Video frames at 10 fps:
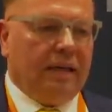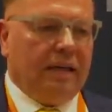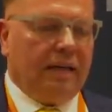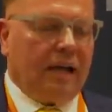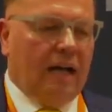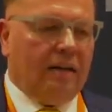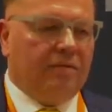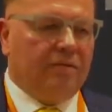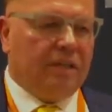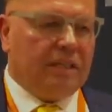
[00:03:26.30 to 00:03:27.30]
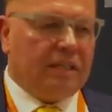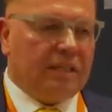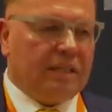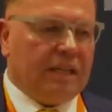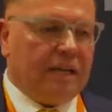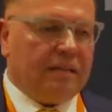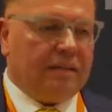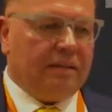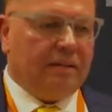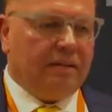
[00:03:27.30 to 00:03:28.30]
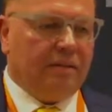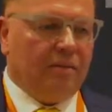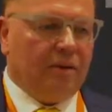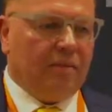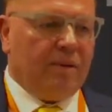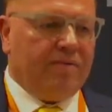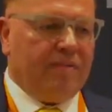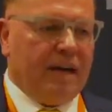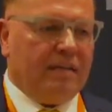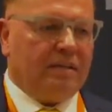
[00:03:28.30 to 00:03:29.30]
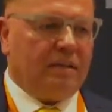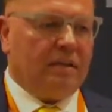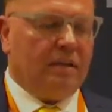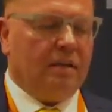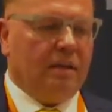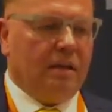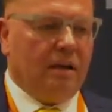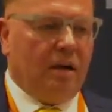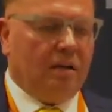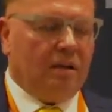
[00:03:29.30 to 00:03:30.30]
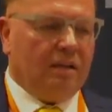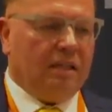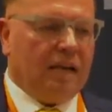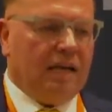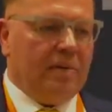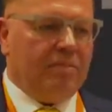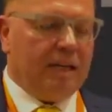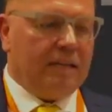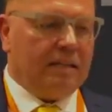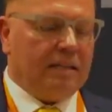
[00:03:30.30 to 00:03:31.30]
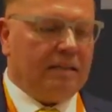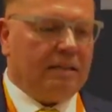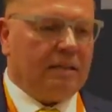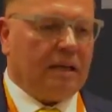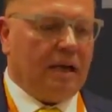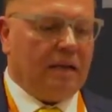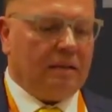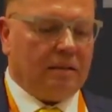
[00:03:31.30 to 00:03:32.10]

the kind of risks that we face on a daily basis, and